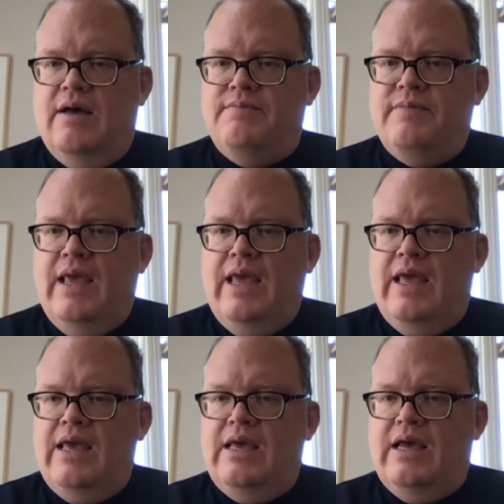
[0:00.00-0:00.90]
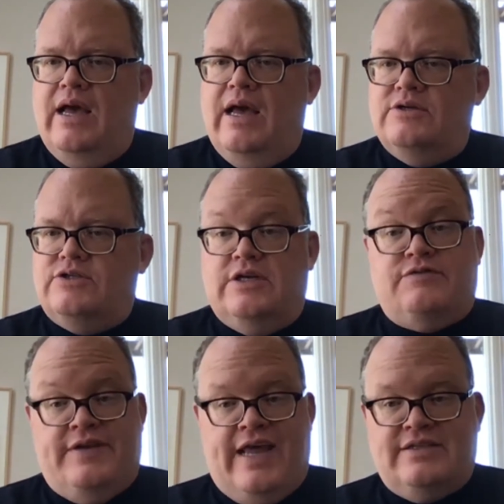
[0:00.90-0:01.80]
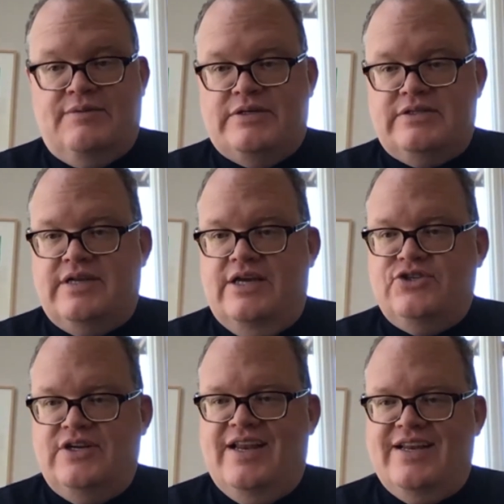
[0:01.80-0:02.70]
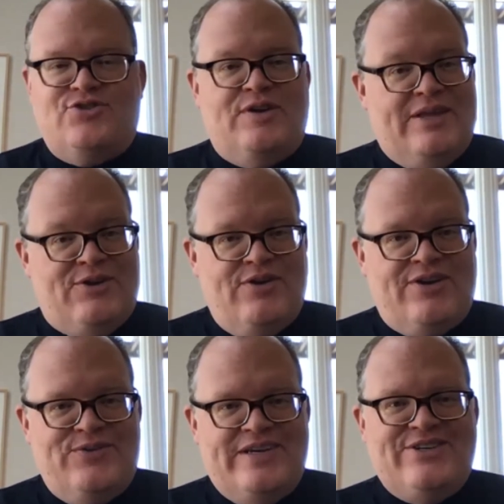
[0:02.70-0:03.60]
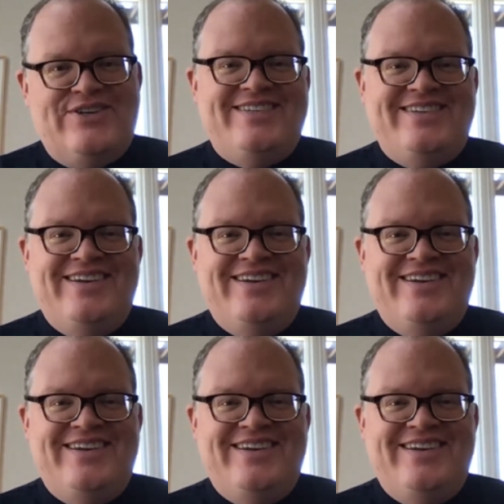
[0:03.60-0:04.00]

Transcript: She says, fantastic presentation and extremely critical research.